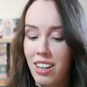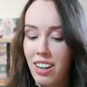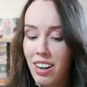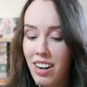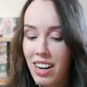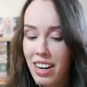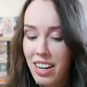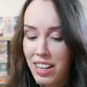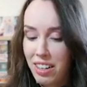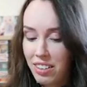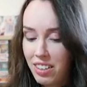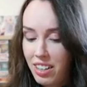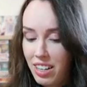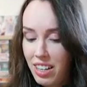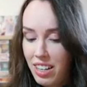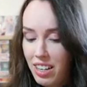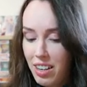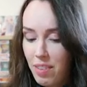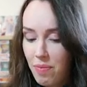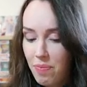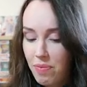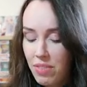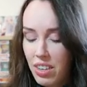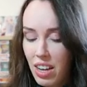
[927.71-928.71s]
I
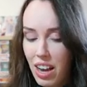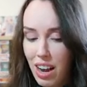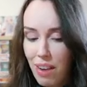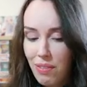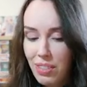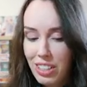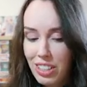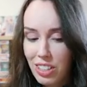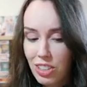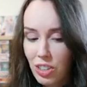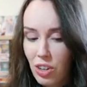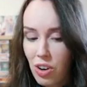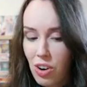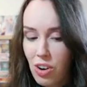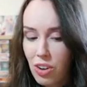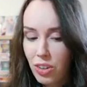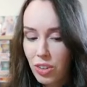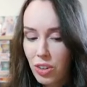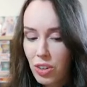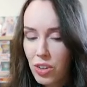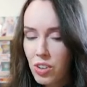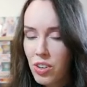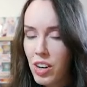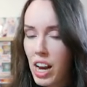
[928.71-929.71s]
have this as a
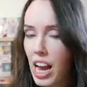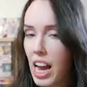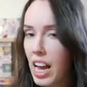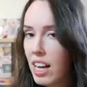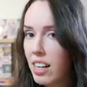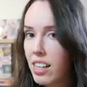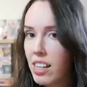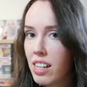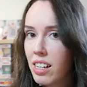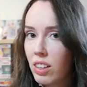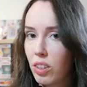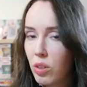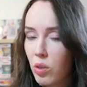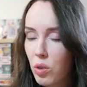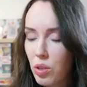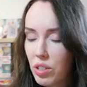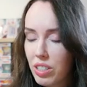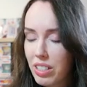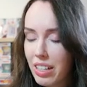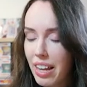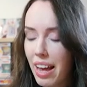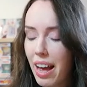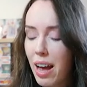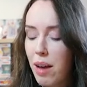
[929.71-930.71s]
hollow and it
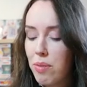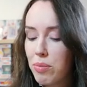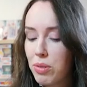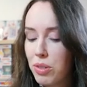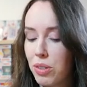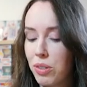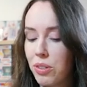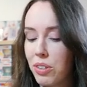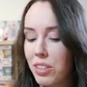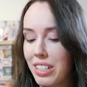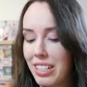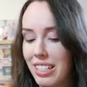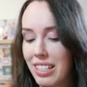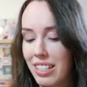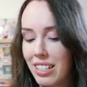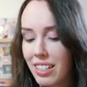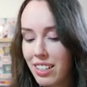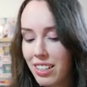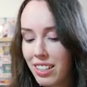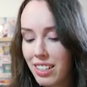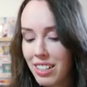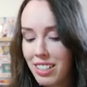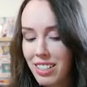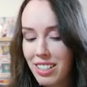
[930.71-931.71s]
looks absolutely
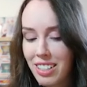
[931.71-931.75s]
stunning.